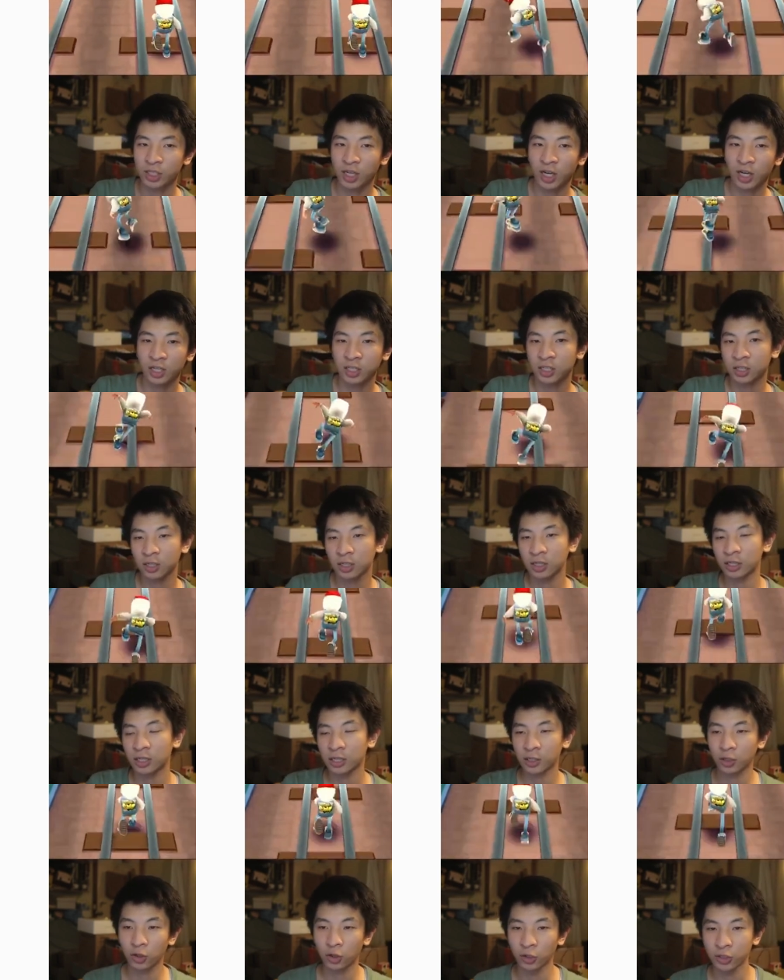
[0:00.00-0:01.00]
data
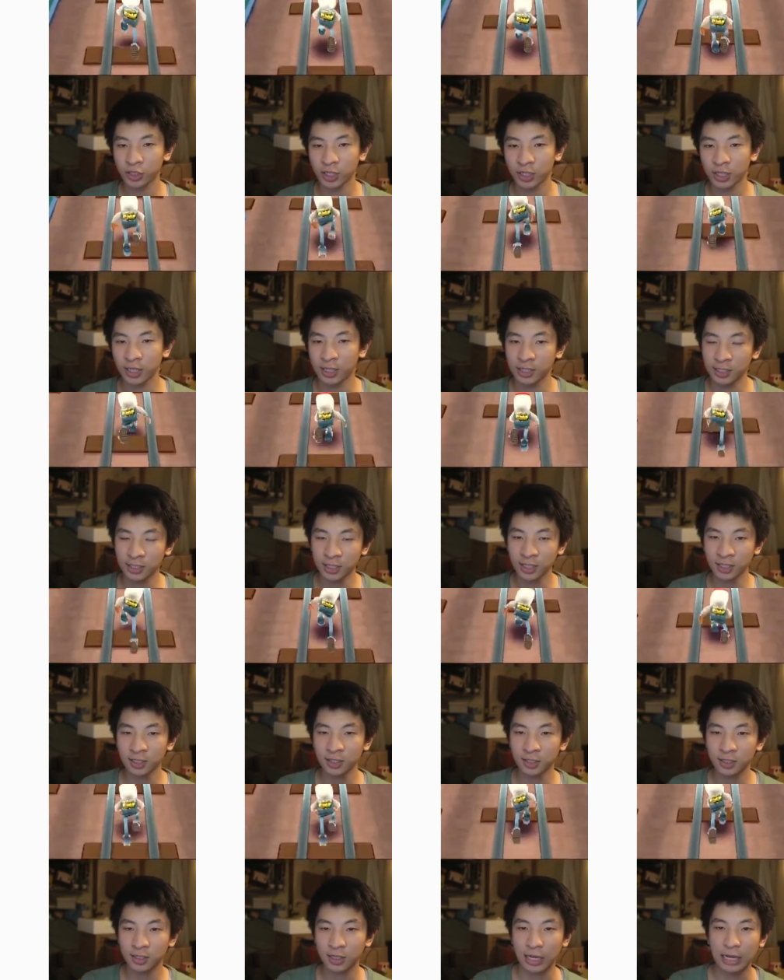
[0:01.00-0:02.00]
and content
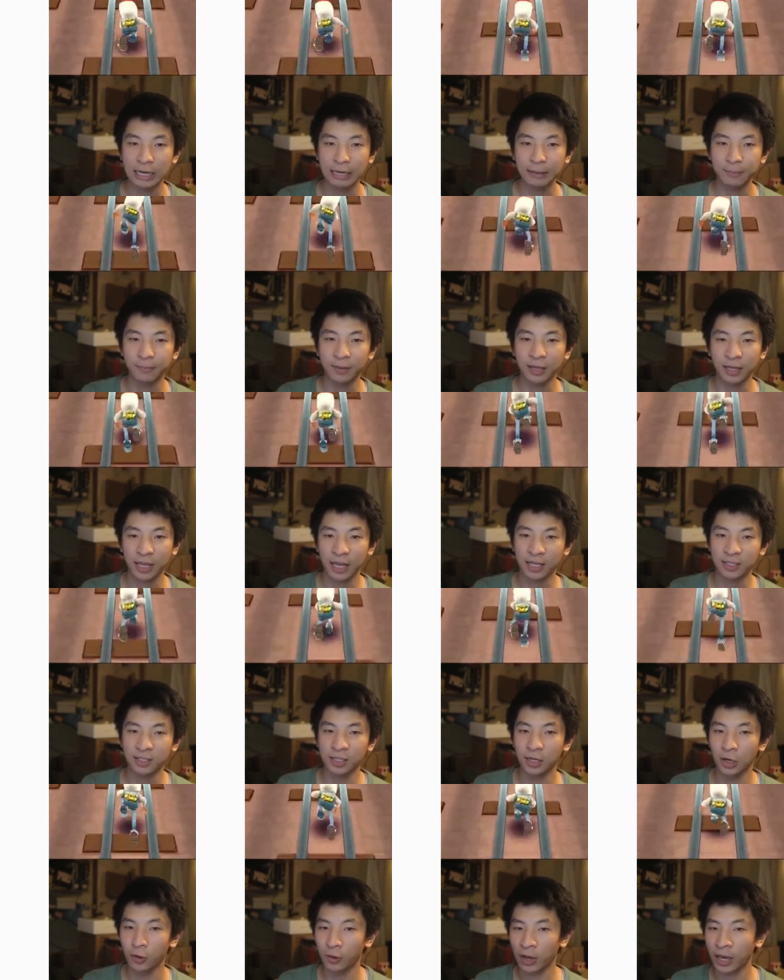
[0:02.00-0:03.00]
exists as
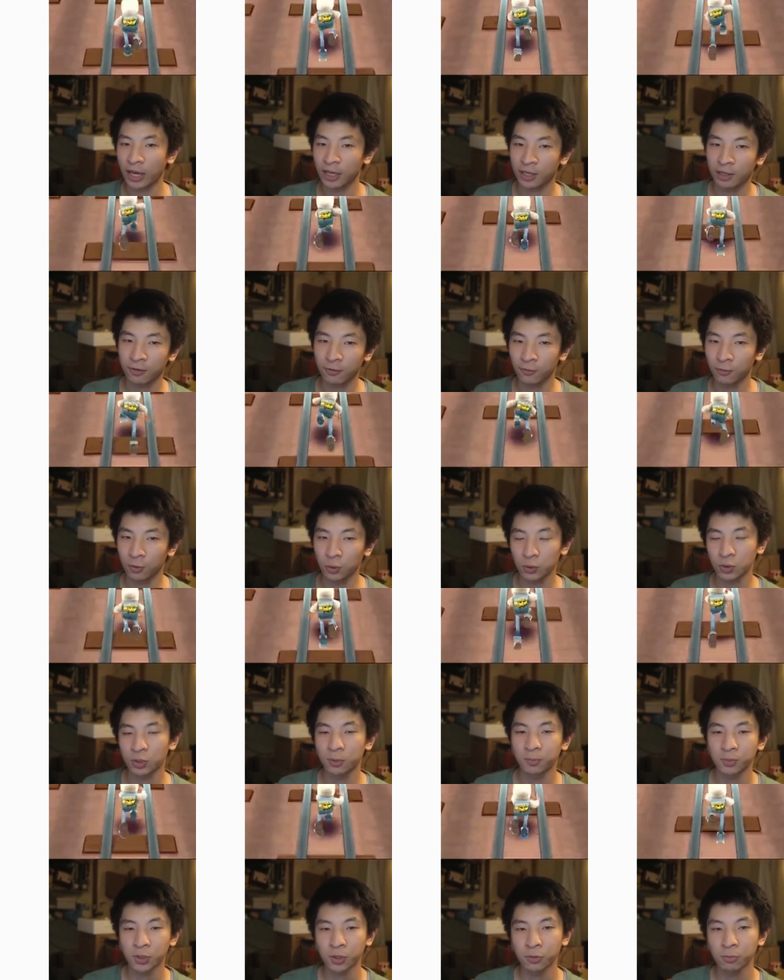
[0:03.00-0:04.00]
the low-hanging fruit.
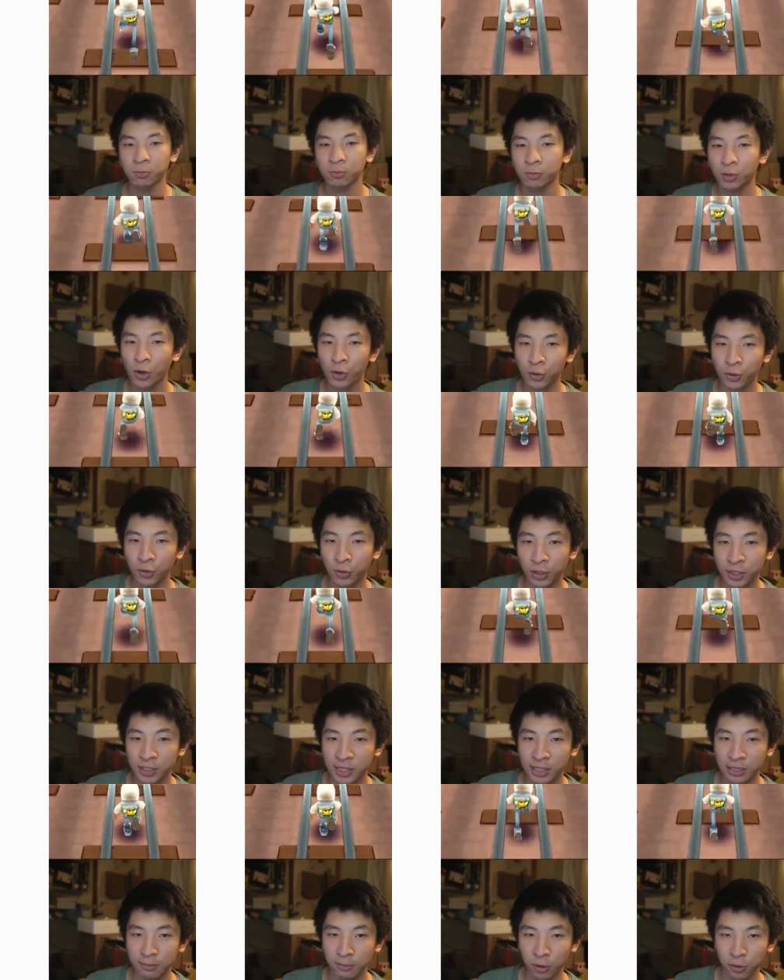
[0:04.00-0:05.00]
So no cookies
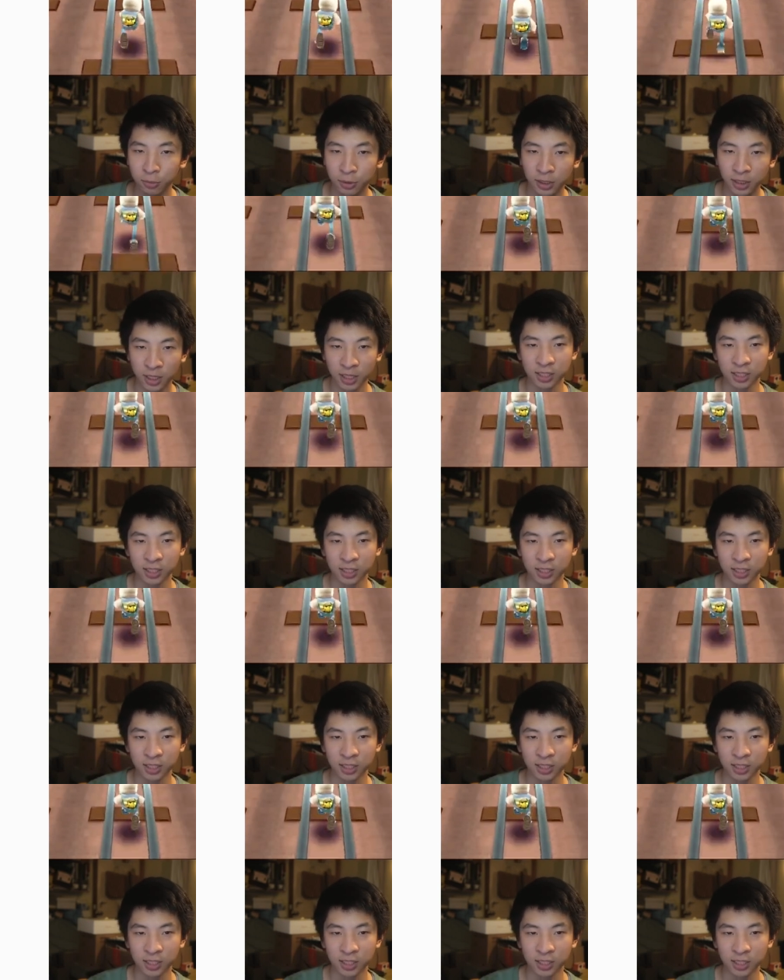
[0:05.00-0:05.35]
at the moment.